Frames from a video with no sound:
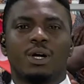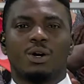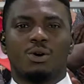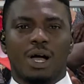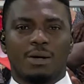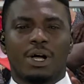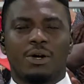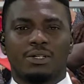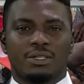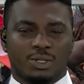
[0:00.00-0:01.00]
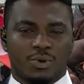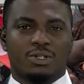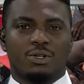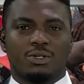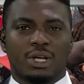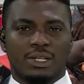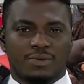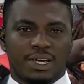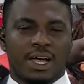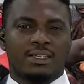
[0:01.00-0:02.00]
quagmire situation as
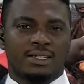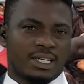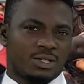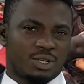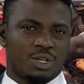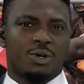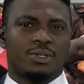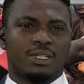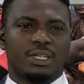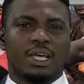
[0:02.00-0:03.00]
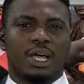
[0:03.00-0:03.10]
regards the insecurity,